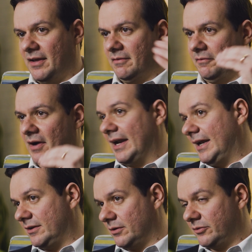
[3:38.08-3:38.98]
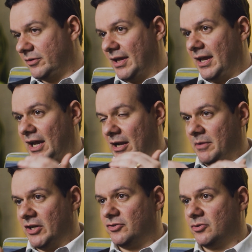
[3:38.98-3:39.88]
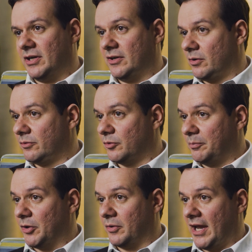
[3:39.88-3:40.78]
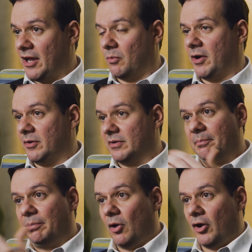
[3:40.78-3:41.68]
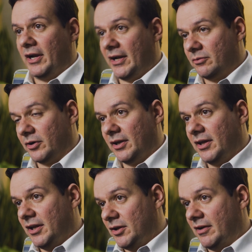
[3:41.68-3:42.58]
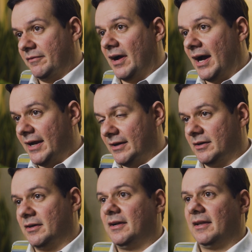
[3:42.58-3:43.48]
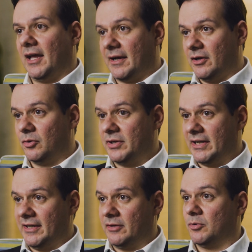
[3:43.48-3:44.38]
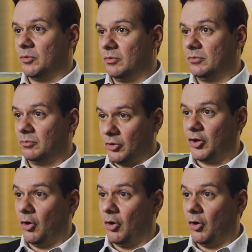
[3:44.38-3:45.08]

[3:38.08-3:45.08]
validate those, and make sure that those will be okay. When you deploy the network, you have a higher likelihood that it will work